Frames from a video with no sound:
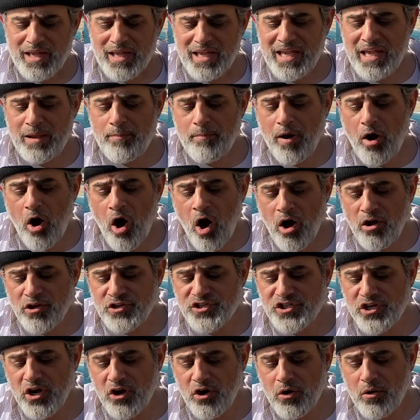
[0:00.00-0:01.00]
He
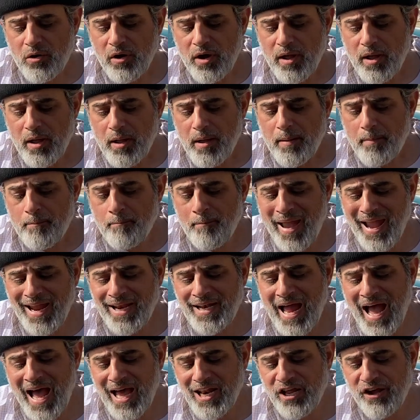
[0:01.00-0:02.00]
also may
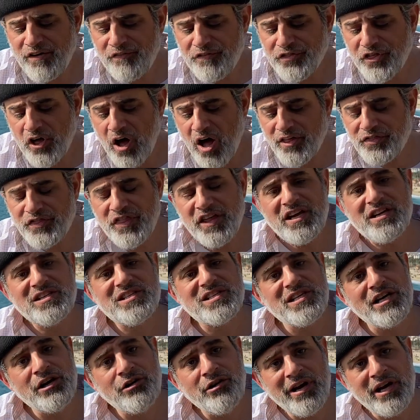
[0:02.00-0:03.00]
not have thought the
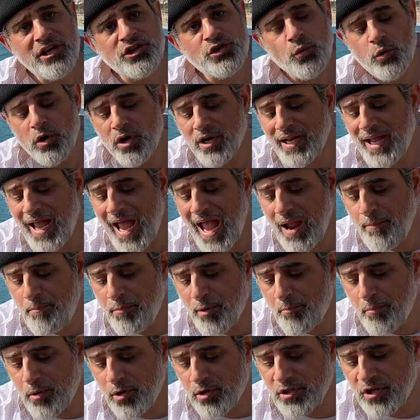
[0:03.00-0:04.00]
Assyrians were
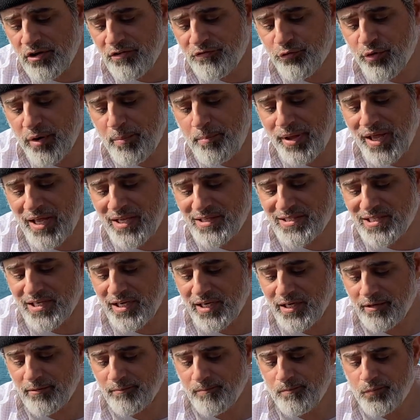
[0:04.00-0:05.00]
capable of
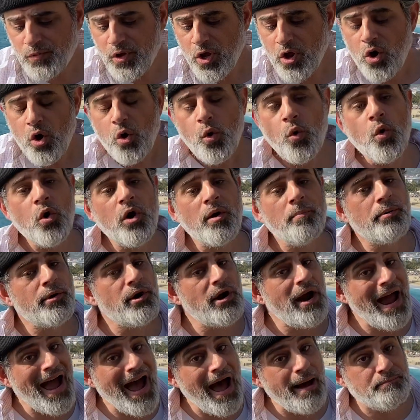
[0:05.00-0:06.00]
repenting, or
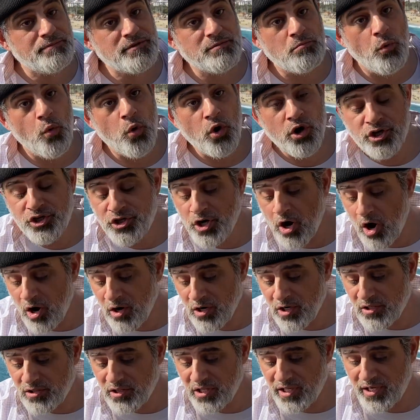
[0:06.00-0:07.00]
perhaps more
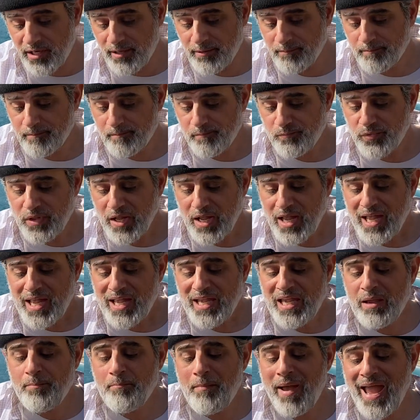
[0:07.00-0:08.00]
darkly,
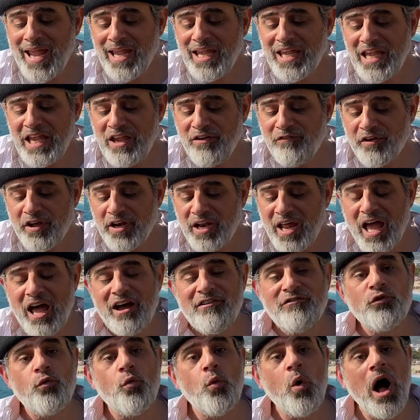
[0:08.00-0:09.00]
he may even
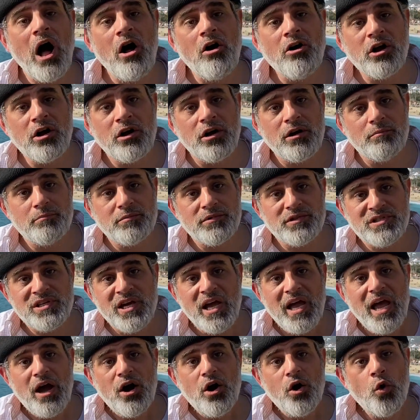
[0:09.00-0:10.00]
have welcomed
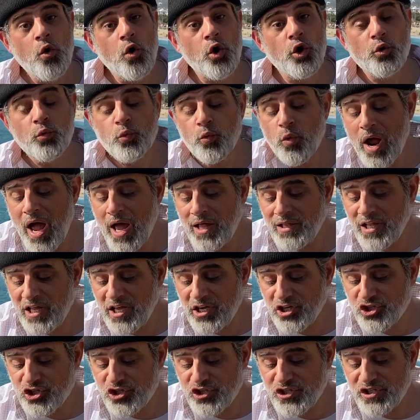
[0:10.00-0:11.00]
or
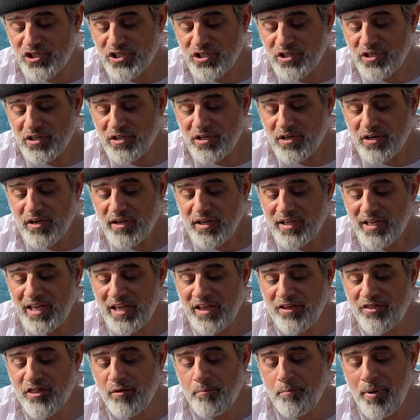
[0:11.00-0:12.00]
relished
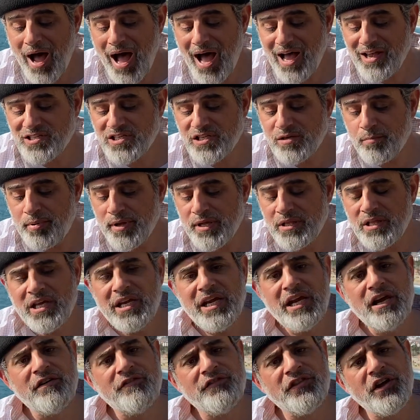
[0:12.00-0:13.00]
in the
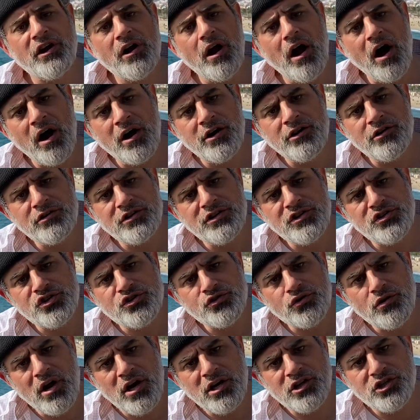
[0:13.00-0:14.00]
possibility of their utter
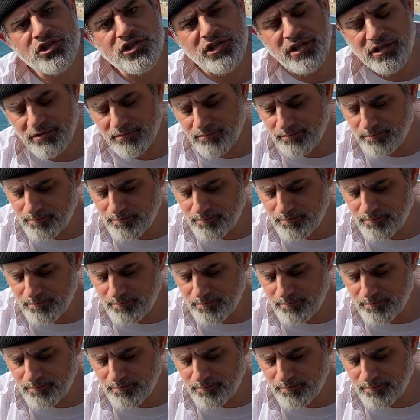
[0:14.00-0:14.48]
destruction.